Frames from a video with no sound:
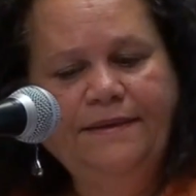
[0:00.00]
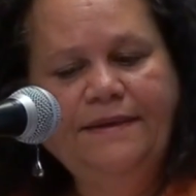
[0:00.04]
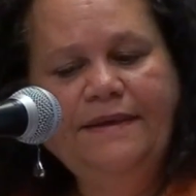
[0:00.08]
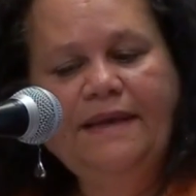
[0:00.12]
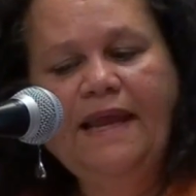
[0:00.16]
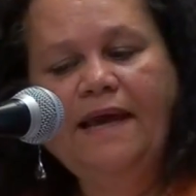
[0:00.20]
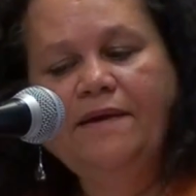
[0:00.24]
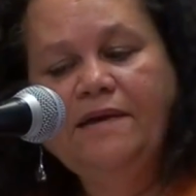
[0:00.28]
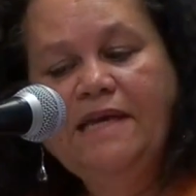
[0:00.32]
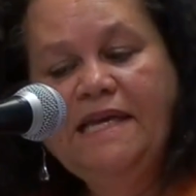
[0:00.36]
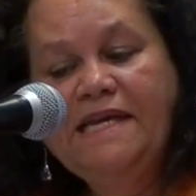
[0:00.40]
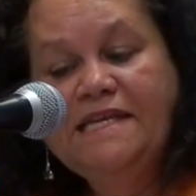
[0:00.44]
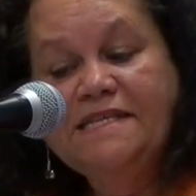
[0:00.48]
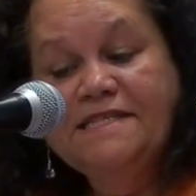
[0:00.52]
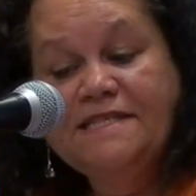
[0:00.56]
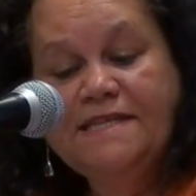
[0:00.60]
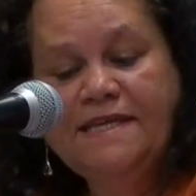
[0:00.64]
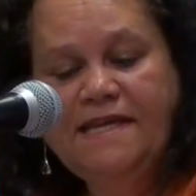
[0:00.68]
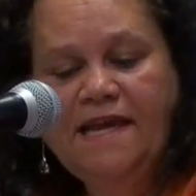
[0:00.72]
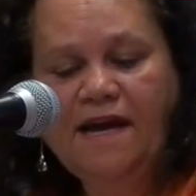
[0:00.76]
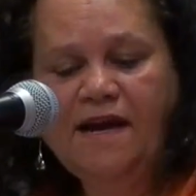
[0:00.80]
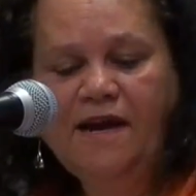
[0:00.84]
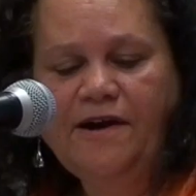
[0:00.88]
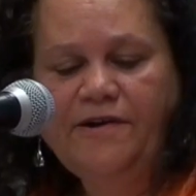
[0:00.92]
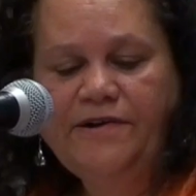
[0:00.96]
Now, here's
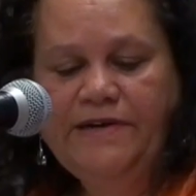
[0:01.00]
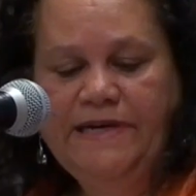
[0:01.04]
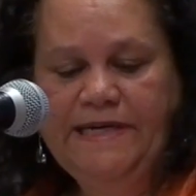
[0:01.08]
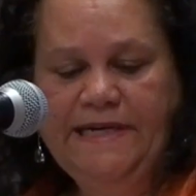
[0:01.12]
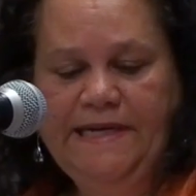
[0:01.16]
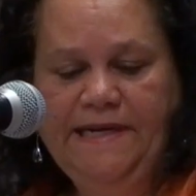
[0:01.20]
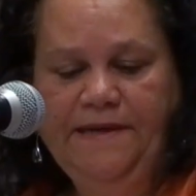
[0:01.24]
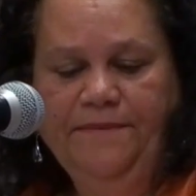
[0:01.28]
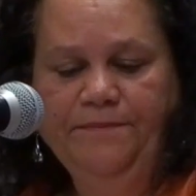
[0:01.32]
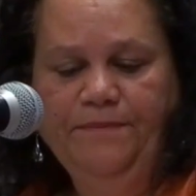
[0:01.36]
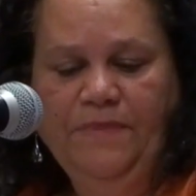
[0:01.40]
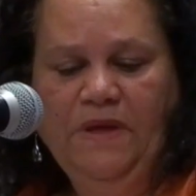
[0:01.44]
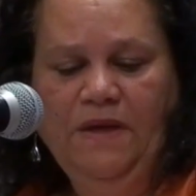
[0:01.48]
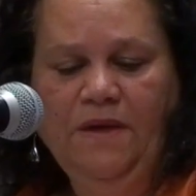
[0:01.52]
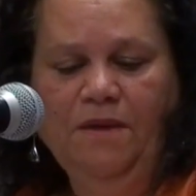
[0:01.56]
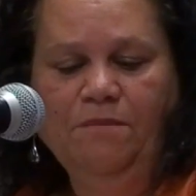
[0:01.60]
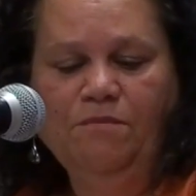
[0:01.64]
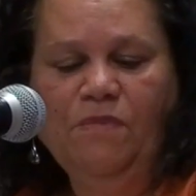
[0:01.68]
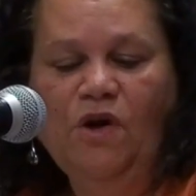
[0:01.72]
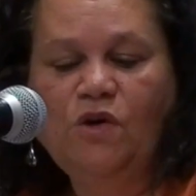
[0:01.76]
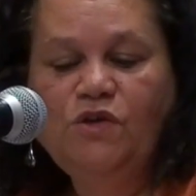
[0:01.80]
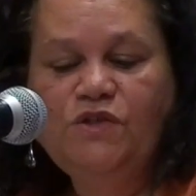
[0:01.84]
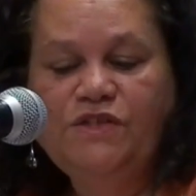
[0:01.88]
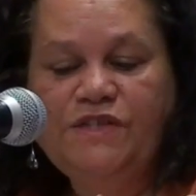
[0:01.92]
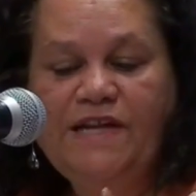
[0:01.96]
the irony.
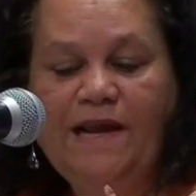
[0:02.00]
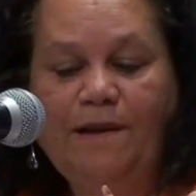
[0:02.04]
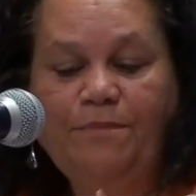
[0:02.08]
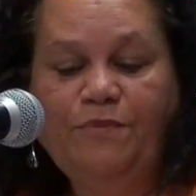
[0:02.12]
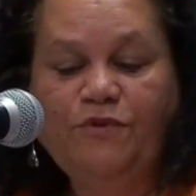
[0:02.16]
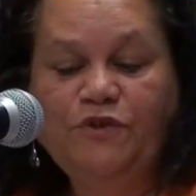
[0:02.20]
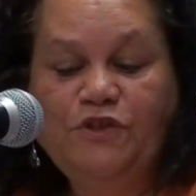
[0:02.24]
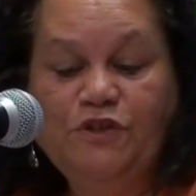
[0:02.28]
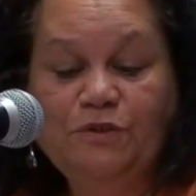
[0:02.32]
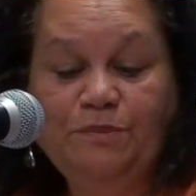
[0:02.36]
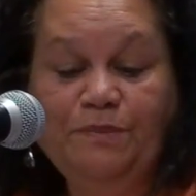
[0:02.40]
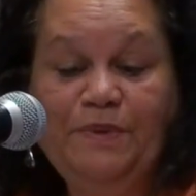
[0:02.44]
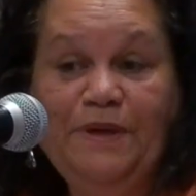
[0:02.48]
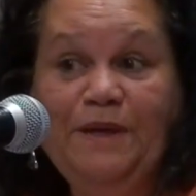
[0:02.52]
Most Aboriginal